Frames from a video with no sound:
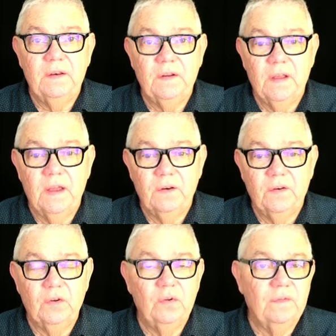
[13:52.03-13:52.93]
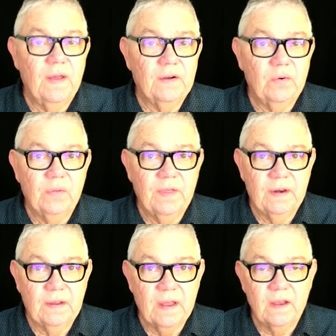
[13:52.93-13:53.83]
to get two-factor
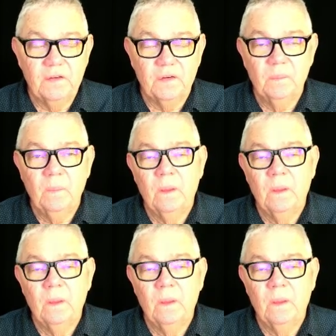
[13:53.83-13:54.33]
authentication,